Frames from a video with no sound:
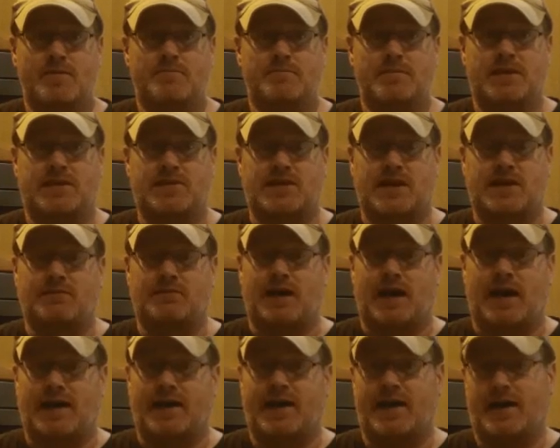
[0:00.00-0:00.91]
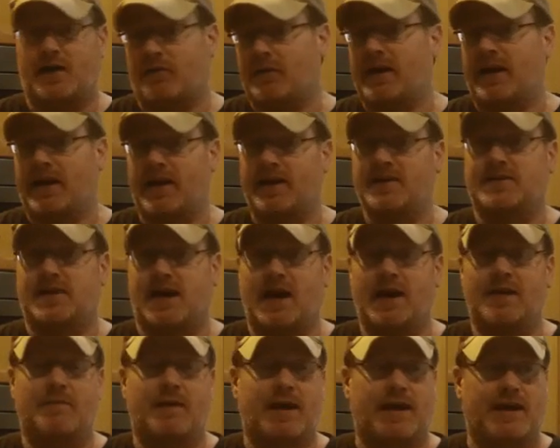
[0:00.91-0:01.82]
because I kind of ran out of
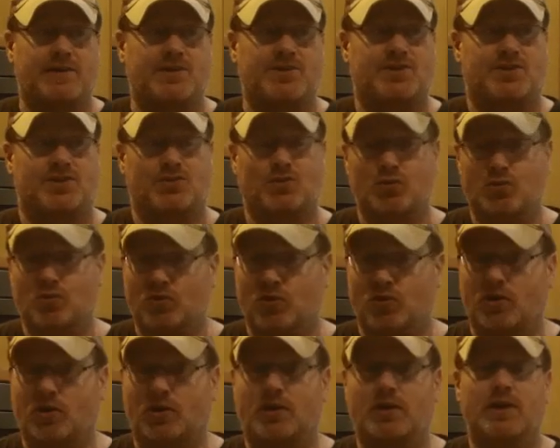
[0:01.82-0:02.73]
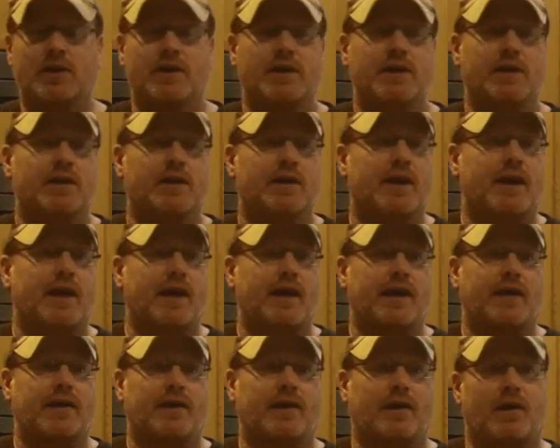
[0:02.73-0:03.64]
time. I had school
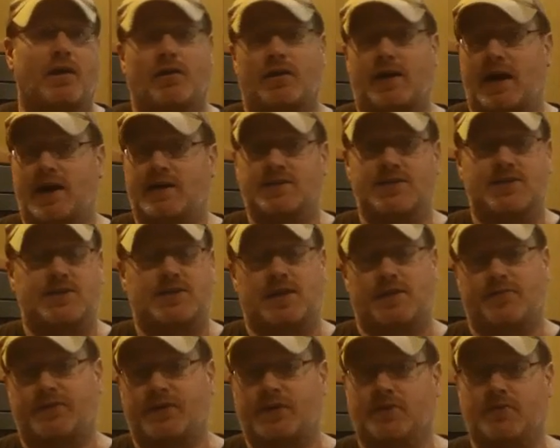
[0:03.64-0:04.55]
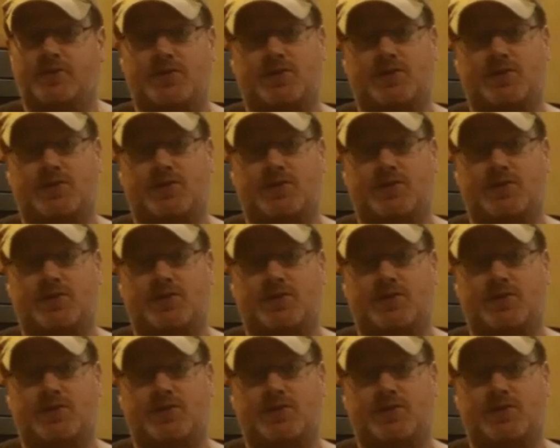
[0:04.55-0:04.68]
and all kinds of stuff, you know,